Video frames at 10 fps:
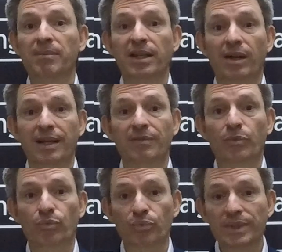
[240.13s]
may not
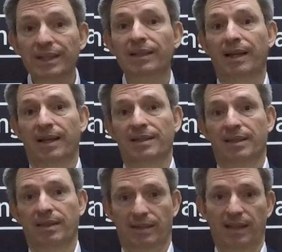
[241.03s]
even realize
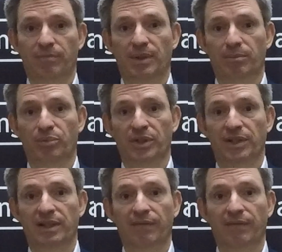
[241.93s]
that they've been breached.